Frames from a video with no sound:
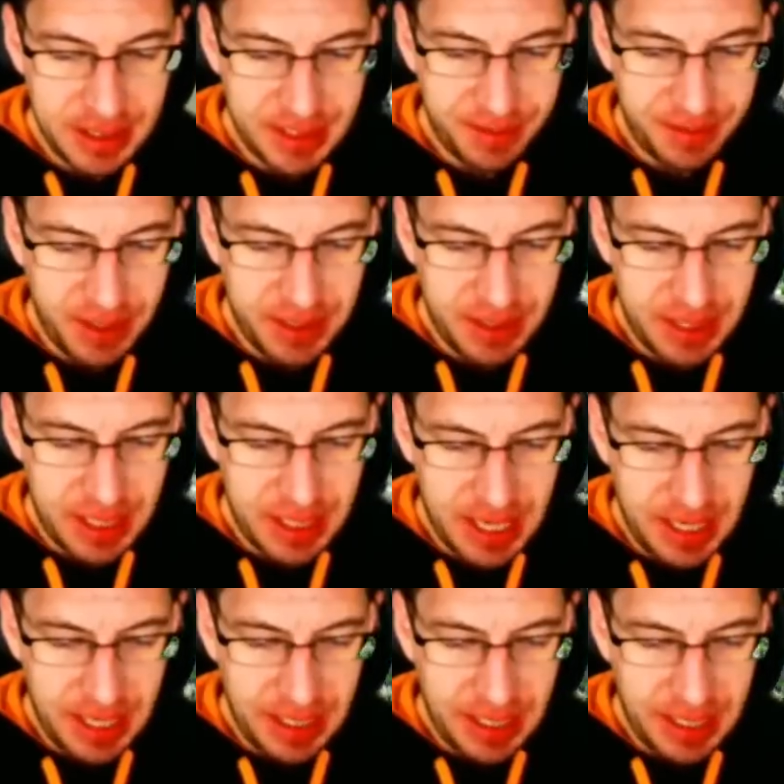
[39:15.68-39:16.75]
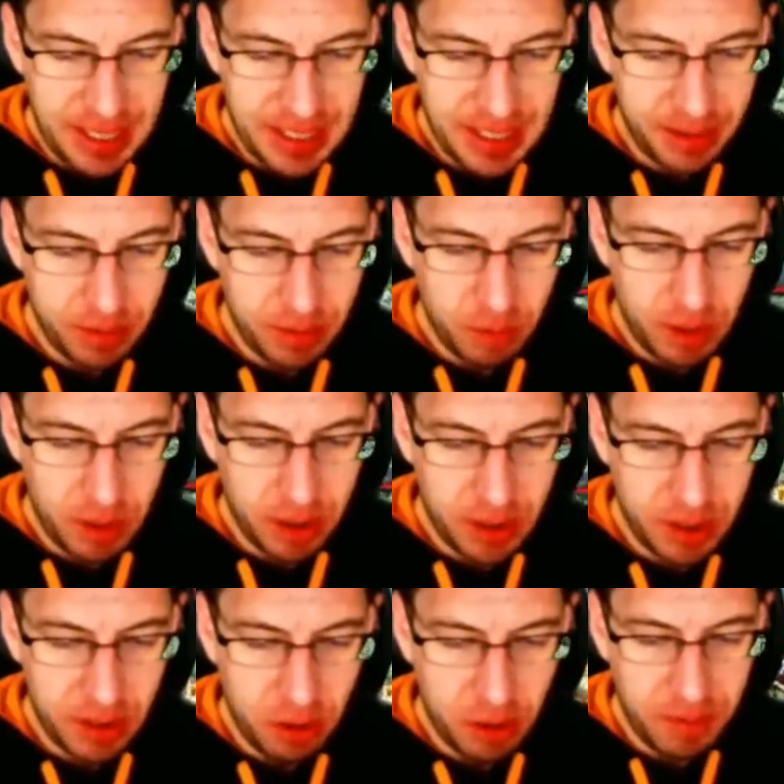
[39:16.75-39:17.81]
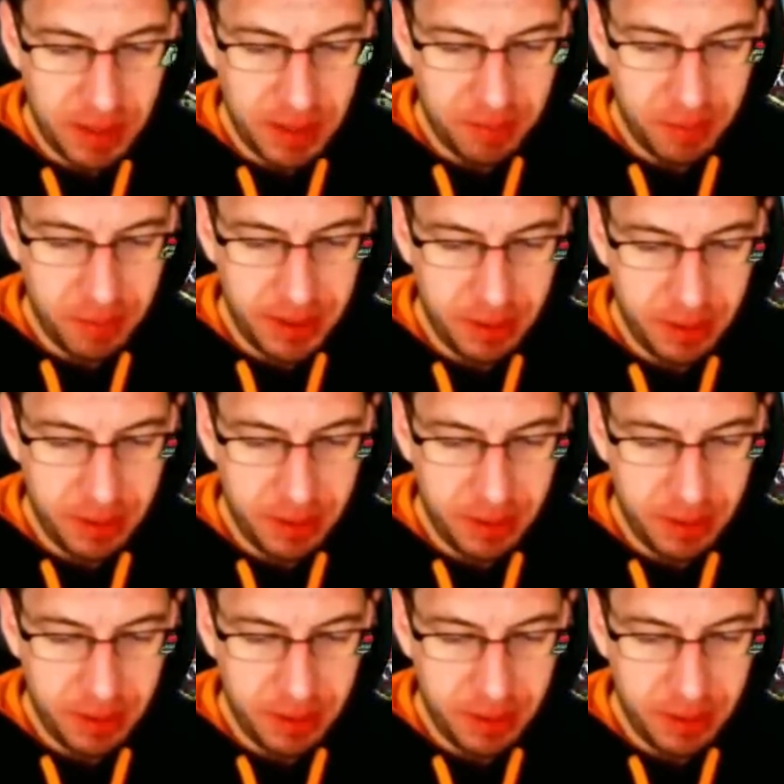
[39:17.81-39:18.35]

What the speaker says: fight today, and we're going to open up with